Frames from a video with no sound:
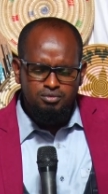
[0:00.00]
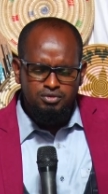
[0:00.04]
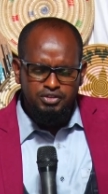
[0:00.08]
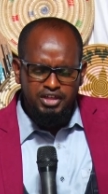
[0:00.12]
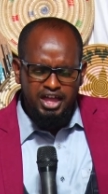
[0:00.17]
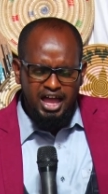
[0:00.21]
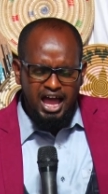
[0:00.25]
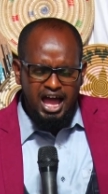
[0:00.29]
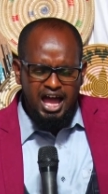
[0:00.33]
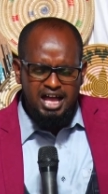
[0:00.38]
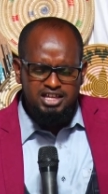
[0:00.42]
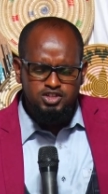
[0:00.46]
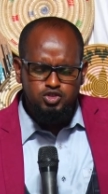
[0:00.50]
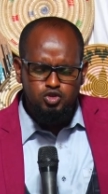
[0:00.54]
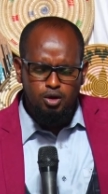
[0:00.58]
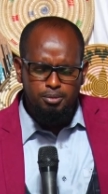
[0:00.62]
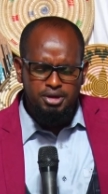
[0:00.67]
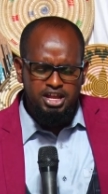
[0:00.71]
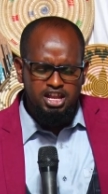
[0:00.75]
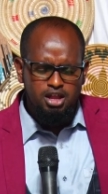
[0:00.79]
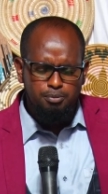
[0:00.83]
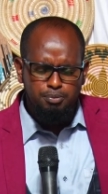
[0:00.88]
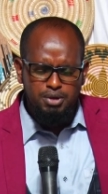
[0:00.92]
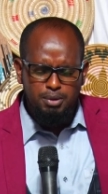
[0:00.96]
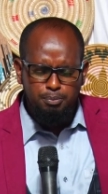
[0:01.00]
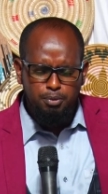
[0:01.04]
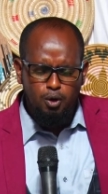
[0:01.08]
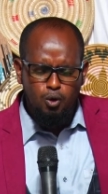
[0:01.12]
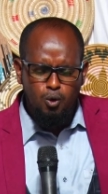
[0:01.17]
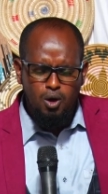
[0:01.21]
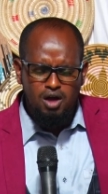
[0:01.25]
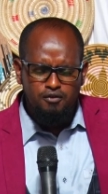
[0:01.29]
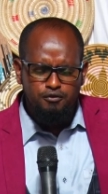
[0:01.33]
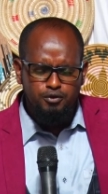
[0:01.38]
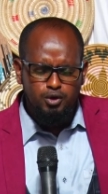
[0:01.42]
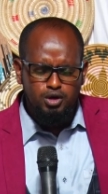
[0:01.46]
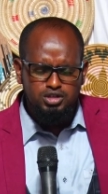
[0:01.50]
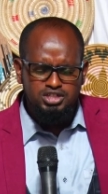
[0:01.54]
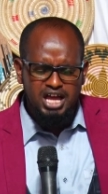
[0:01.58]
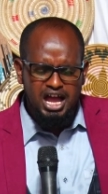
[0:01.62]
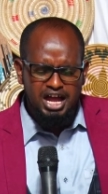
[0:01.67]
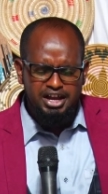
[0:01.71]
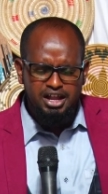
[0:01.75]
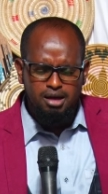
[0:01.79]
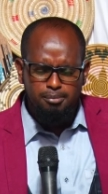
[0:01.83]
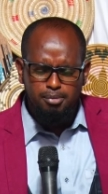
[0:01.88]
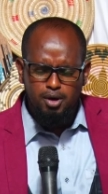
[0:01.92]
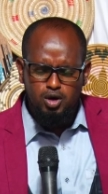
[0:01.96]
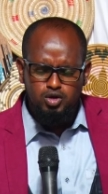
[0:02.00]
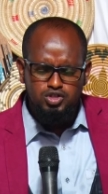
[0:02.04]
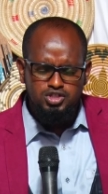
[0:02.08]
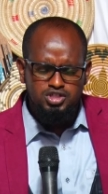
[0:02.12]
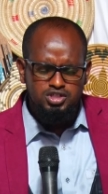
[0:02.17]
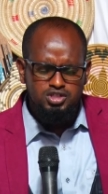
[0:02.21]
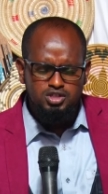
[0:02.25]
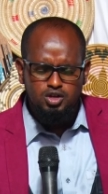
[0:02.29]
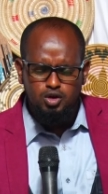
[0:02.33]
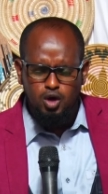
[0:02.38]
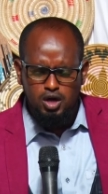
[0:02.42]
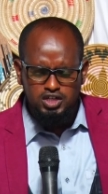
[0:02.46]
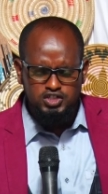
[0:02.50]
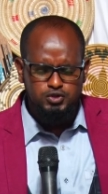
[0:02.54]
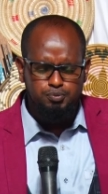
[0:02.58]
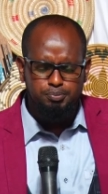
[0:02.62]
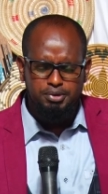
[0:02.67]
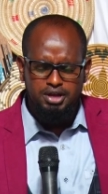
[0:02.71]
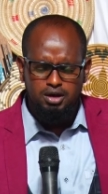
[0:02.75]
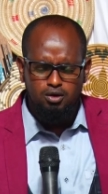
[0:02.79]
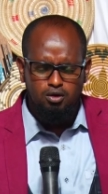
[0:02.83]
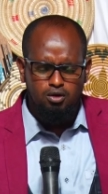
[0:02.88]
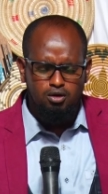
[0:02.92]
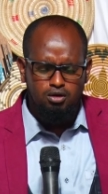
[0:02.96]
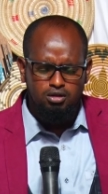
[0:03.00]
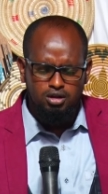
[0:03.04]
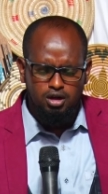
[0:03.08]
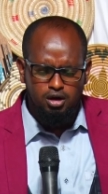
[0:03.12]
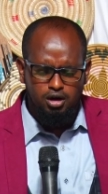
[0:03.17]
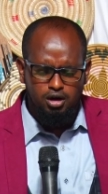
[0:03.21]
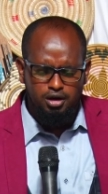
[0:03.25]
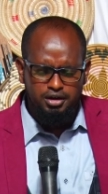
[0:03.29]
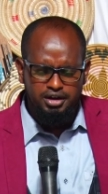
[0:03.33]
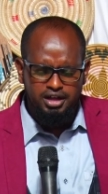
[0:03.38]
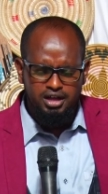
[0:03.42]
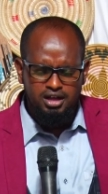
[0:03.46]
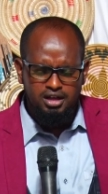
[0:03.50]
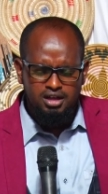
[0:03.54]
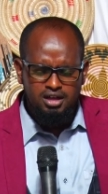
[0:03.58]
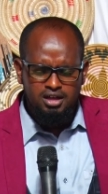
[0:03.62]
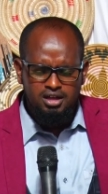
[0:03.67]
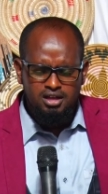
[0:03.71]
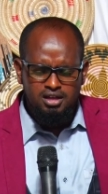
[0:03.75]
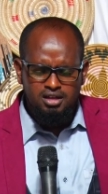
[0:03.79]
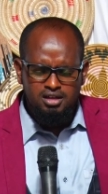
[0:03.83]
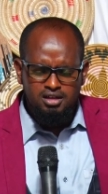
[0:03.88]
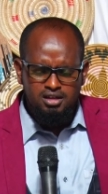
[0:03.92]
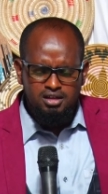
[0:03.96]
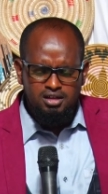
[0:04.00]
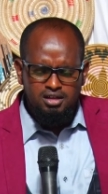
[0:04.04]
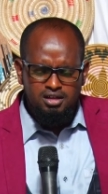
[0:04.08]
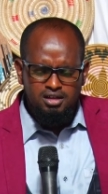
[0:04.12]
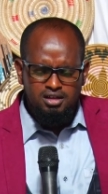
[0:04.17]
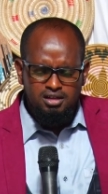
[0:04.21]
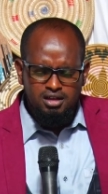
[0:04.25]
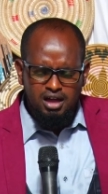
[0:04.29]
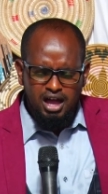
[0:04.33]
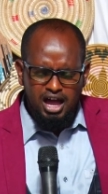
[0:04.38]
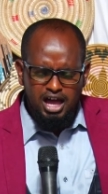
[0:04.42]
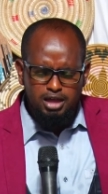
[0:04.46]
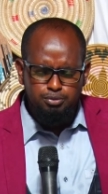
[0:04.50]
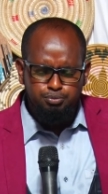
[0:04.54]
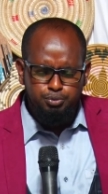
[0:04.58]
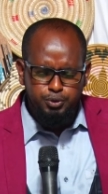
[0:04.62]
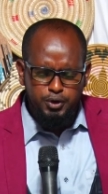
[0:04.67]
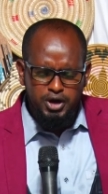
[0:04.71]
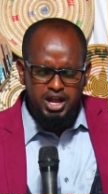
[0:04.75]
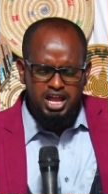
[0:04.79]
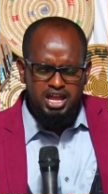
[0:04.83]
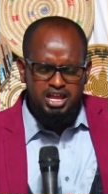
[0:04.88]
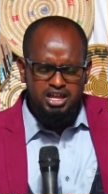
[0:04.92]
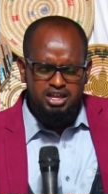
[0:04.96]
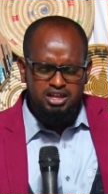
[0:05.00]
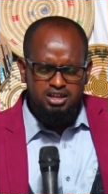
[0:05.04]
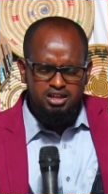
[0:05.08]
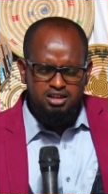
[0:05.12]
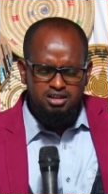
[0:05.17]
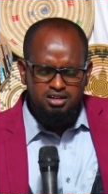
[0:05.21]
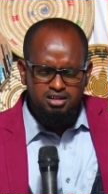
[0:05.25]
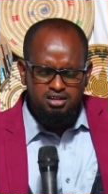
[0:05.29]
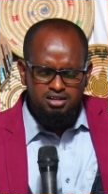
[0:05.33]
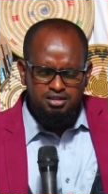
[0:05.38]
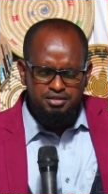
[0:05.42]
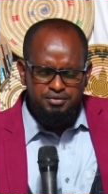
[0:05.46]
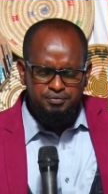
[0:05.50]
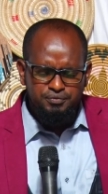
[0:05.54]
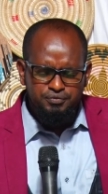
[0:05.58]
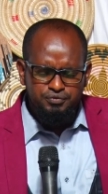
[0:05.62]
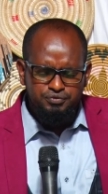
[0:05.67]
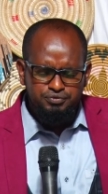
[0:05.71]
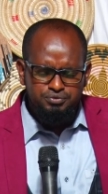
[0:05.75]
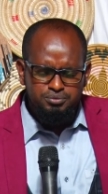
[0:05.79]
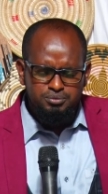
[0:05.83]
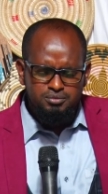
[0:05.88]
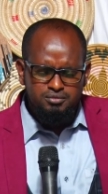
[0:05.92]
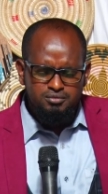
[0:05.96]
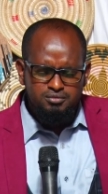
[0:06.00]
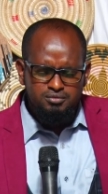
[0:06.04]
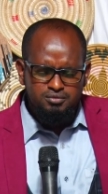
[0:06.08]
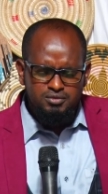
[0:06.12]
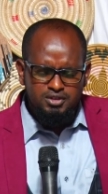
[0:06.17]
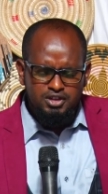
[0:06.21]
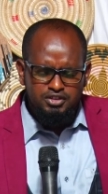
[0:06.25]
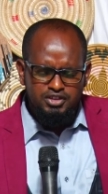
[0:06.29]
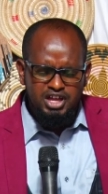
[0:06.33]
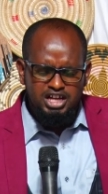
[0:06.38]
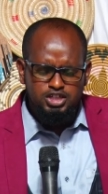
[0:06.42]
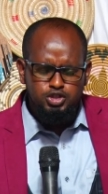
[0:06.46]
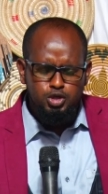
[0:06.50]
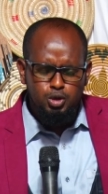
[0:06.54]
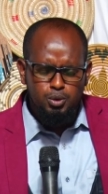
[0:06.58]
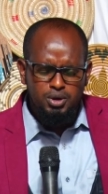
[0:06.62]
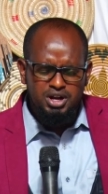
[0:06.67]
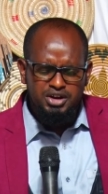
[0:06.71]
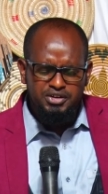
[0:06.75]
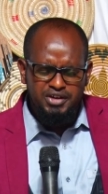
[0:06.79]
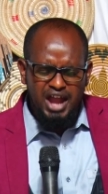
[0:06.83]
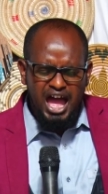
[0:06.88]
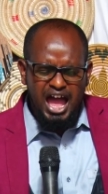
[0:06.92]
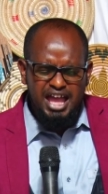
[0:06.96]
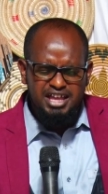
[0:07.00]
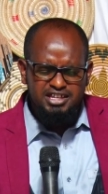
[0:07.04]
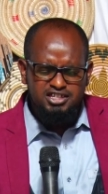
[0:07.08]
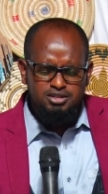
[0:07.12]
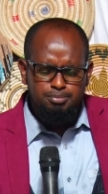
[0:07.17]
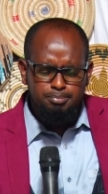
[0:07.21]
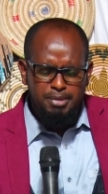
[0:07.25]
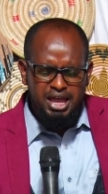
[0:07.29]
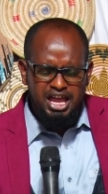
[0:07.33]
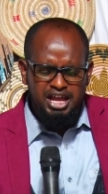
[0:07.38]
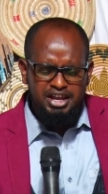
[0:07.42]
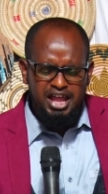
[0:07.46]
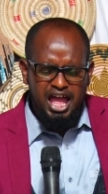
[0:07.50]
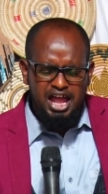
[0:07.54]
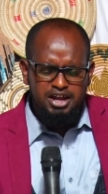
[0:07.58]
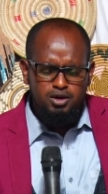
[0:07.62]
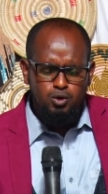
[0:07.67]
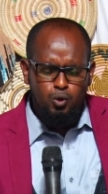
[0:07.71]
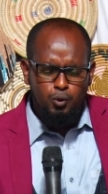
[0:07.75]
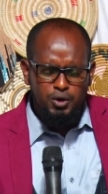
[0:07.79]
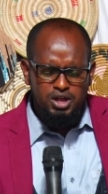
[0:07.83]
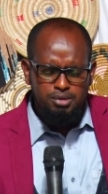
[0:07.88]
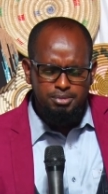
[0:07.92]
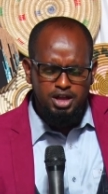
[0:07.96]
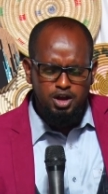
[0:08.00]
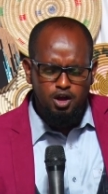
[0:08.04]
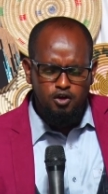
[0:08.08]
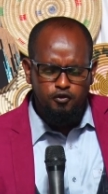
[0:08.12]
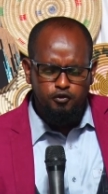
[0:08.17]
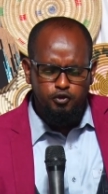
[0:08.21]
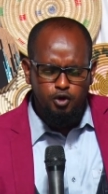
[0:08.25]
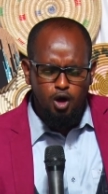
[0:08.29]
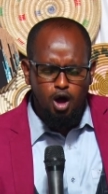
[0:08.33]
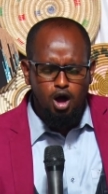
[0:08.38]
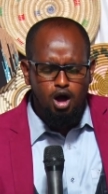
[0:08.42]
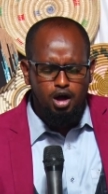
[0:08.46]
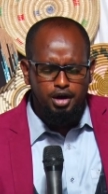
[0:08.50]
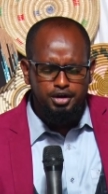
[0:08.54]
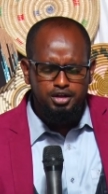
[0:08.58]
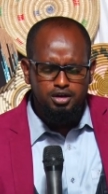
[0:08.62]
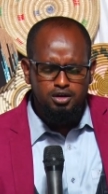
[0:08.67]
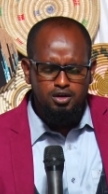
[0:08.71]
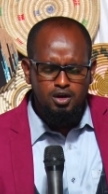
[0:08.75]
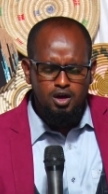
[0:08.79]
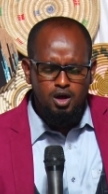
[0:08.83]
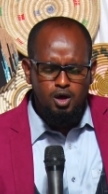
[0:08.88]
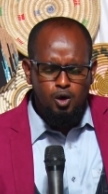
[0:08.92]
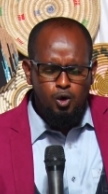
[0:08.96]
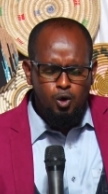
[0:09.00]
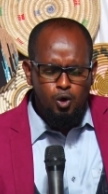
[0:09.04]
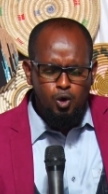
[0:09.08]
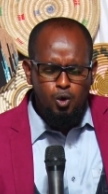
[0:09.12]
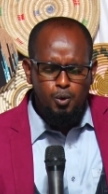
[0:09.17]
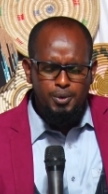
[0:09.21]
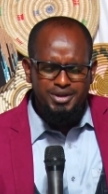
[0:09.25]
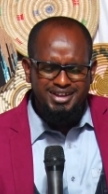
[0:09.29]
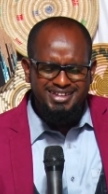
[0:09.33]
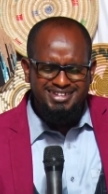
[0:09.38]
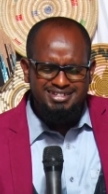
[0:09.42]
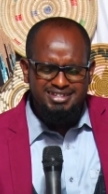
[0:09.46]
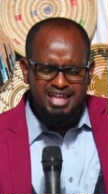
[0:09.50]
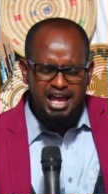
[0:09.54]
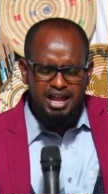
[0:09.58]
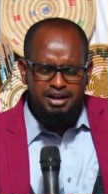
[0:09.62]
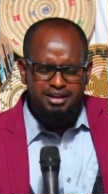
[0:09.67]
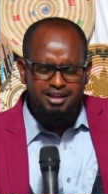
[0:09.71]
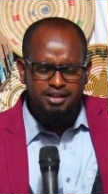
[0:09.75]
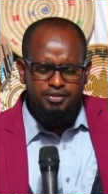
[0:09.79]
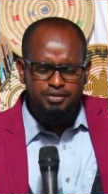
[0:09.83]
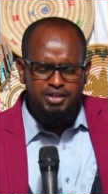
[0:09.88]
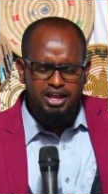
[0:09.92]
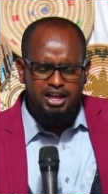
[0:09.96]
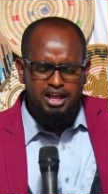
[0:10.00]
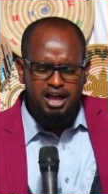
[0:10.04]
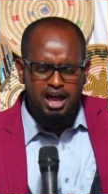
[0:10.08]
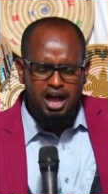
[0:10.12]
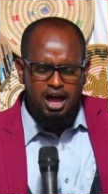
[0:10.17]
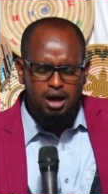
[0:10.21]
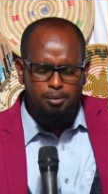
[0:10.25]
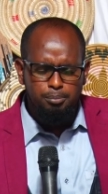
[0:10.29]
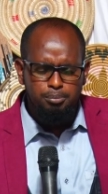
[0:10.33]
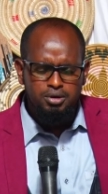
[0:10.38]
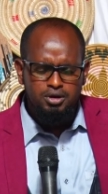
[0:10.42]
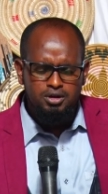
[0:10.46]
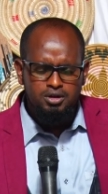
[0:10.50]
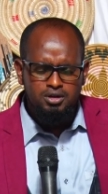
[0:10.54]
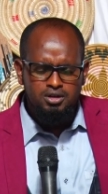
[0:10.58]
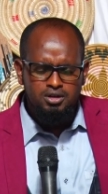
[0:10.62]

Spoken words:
There are so many people who have not heard about gospel, O Lord. I pray that you will raise men and women of God who will stand in the gap.